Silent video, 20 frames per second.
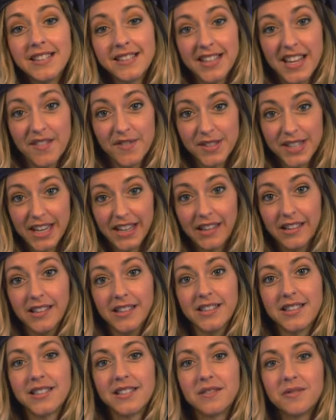safe
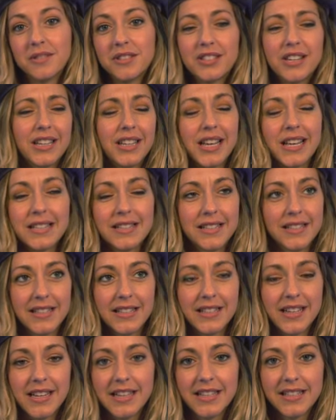cyclist, which I guess is a
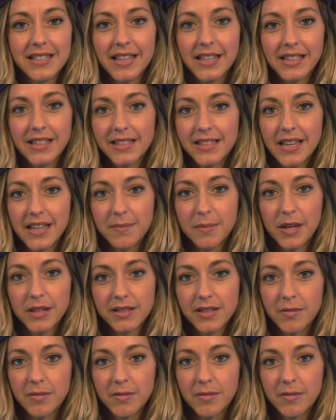nice thing to say about